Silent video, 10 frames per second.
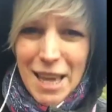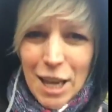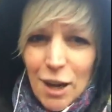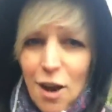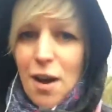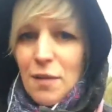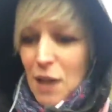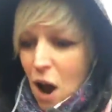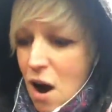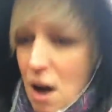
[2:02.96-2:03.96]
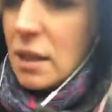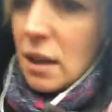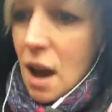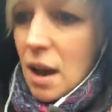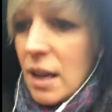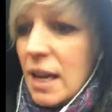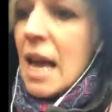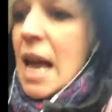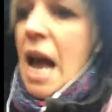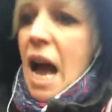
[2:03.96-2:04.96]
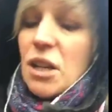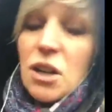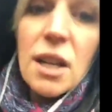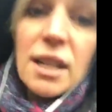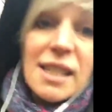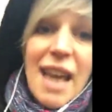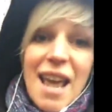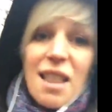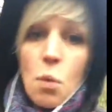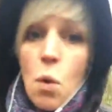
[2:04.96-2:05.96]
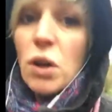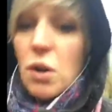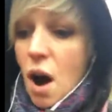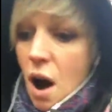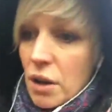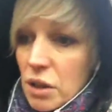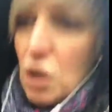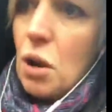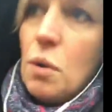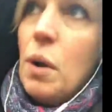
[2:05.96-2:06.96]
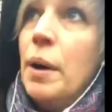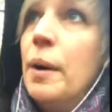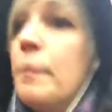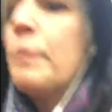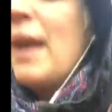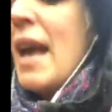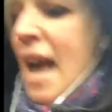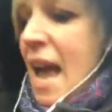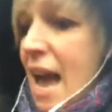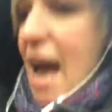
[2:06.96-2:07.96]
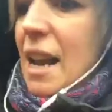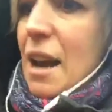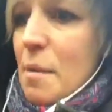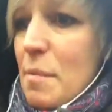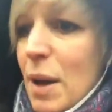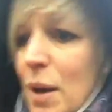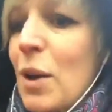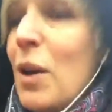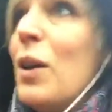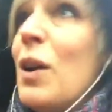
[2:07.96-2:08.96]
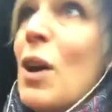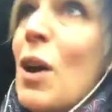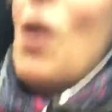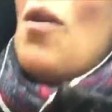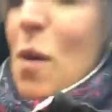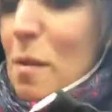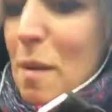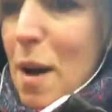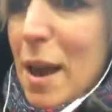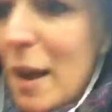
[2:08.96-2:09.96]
your lives harder, and you're gonna stay in the what you can't do. And one of my